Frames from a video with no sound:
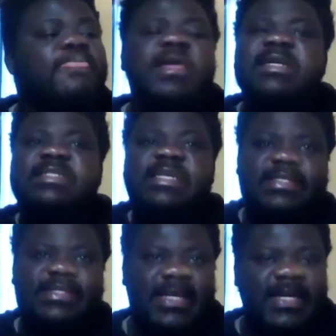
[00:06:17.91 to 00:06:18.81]

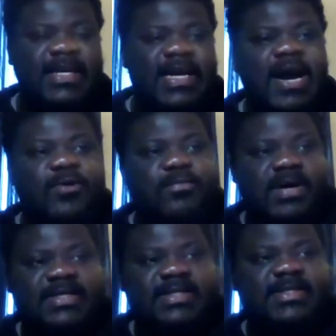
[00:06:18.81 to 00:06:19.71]
Just seeing how
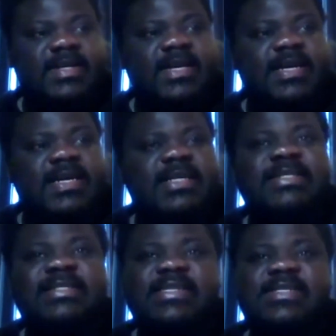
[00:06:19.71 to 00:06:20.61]
much,
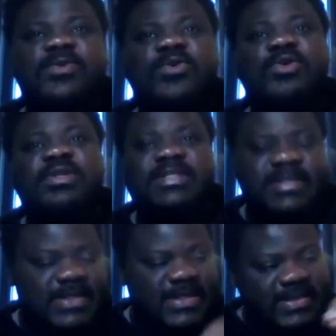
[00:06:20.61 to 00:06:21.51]
so
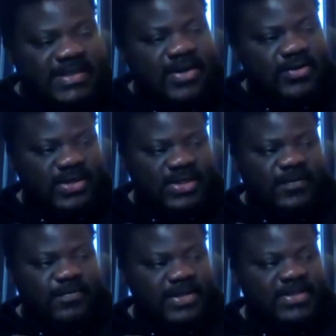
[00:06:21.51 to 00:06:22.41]
digital
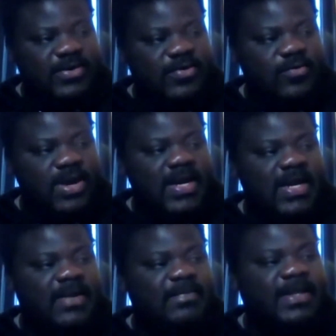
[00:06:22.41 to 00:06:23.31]
transformation on one
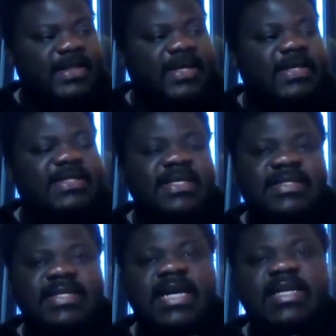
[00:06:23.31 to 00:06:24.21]
hand, but then
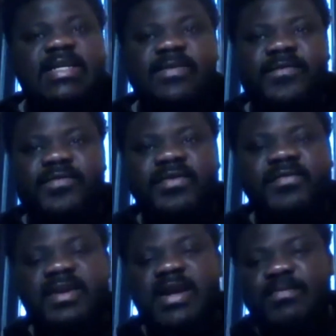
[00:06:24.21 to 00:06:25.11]

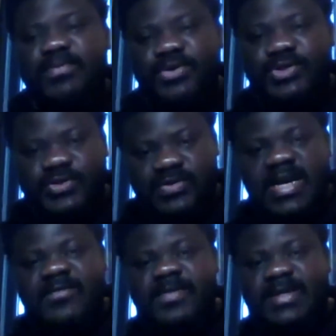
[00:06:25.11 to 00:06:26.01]
data-driven approach to
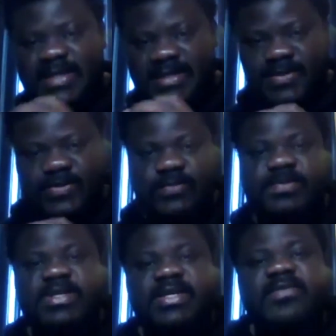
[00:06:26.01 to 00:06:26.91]
government has also
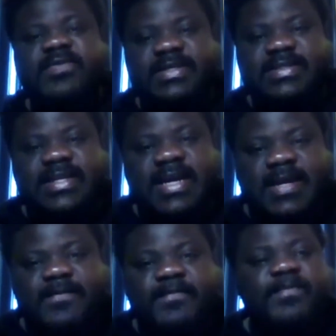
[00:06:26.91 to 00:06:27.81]
been interesting. Like
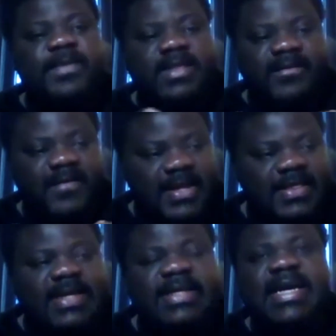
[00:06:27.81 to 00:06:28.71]
the fact
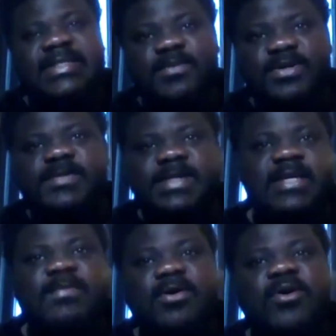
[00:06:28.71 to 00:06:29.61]
that dashboards
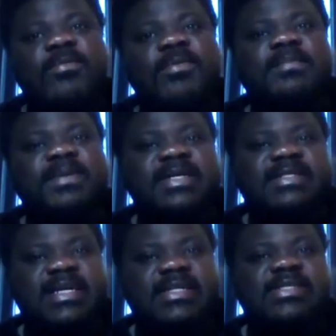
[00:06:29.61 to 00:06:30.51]
became a
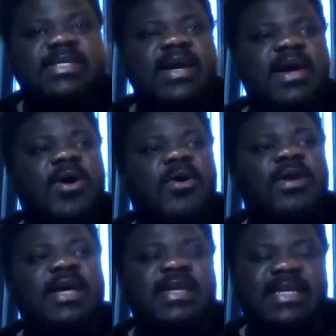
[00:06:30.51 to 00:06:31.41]
commonplace, that on
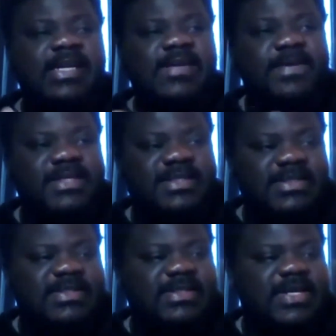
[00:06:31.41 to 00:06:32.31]
a daily
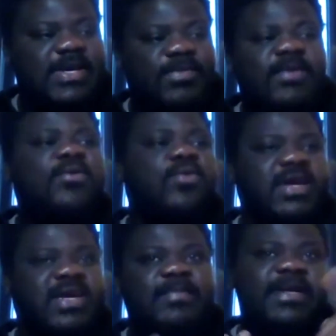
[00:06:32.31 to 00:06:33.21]
basis, people
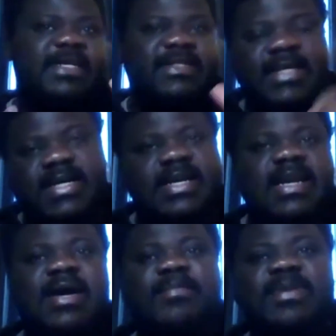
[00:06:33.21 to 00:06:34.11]
wake up and they check the
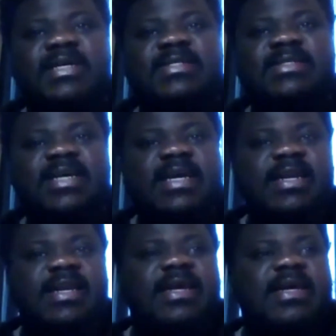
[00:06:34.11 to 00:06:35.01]
numbers
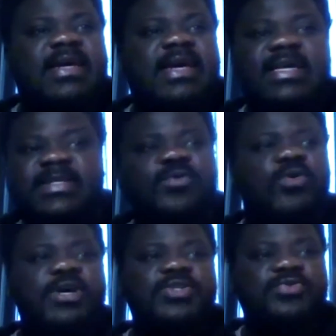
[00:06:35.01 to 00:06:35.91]
and is it
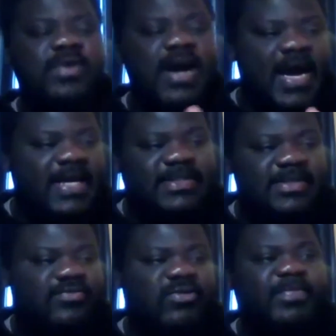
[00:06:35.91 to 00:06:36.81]
going too high? Is
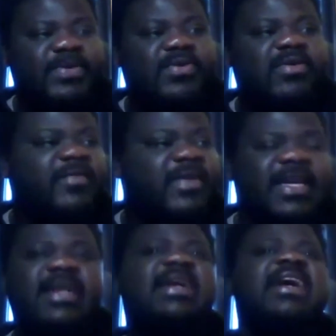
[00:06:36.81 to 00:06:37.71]
it dropping off? And
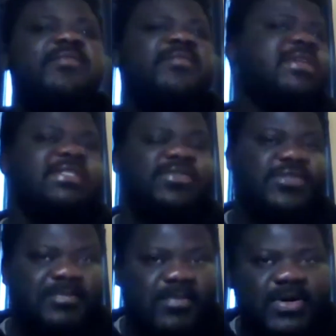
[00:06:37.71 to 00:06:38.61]
then the government is
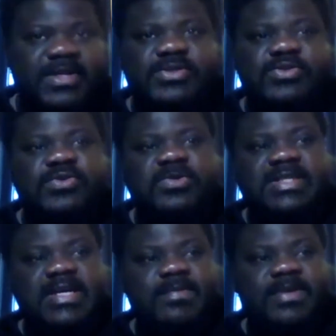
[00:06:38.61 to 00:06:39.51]
responding to
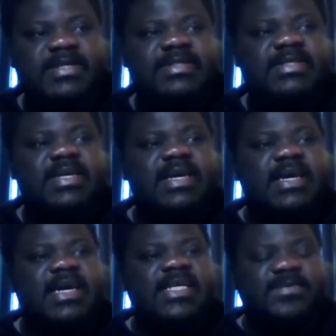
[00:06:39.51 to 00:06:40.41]
those numbers.
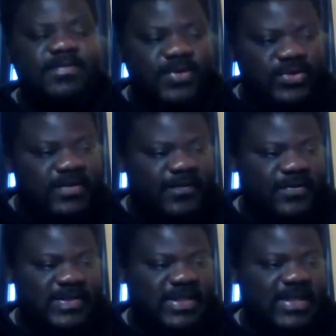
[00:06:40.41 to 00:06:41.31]
It's been
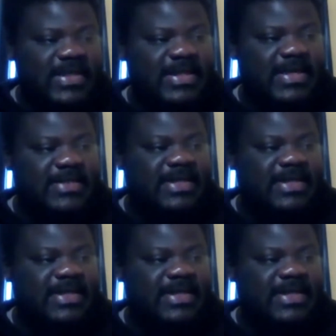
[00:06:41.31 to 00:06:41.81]
beautiful seeing that.